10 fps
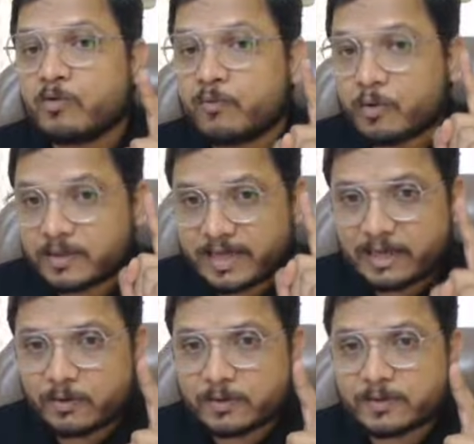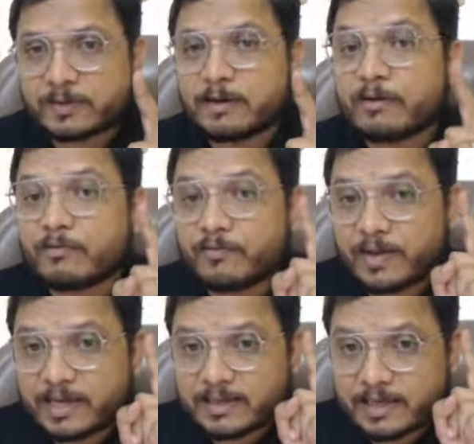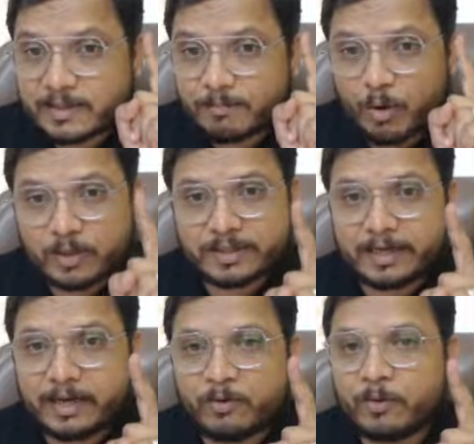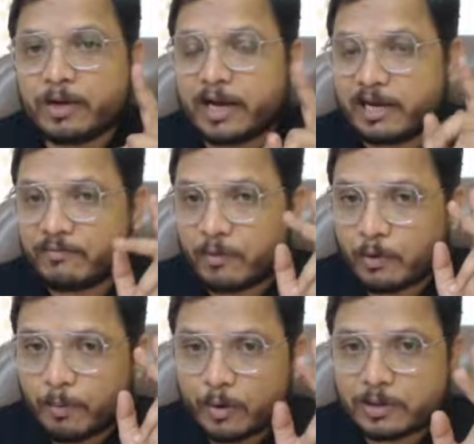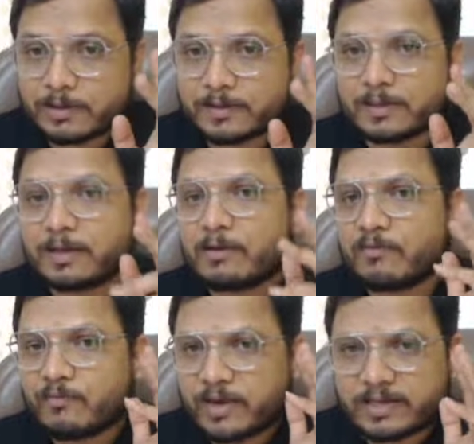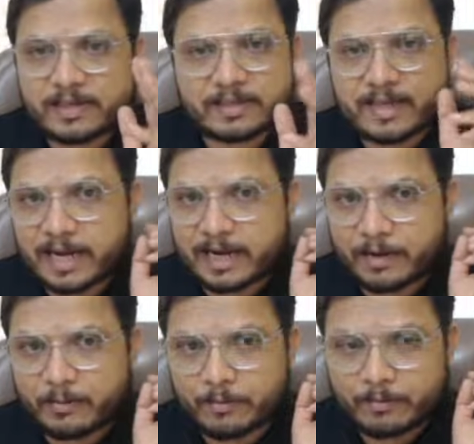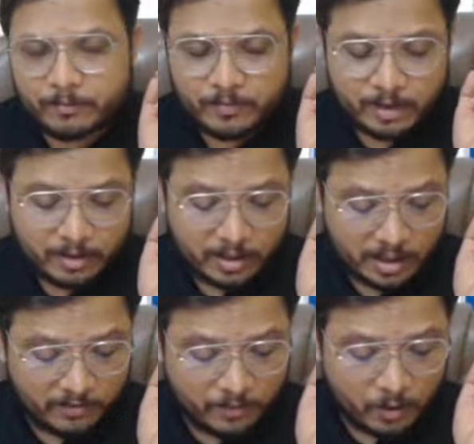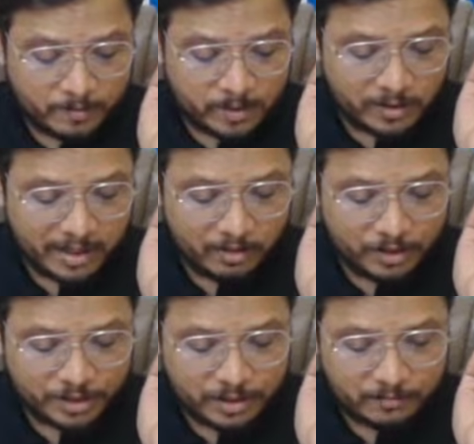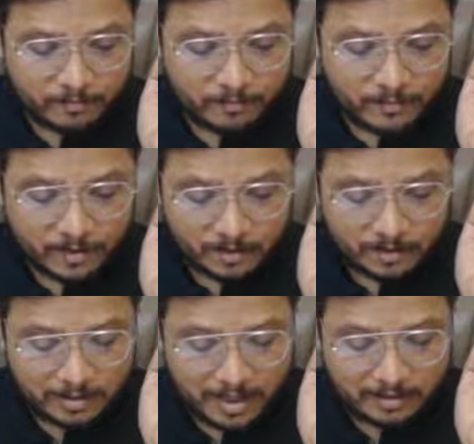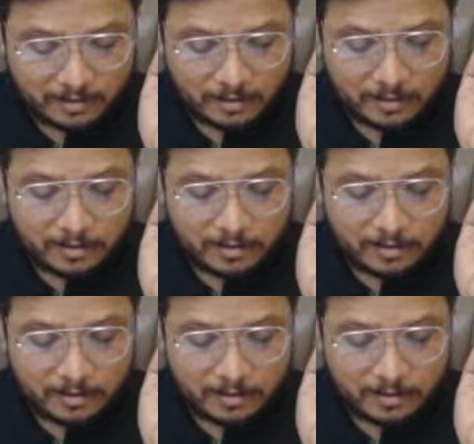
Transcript: For zeros, phase is positive and for poles, phase is negative. If you observe the equation, then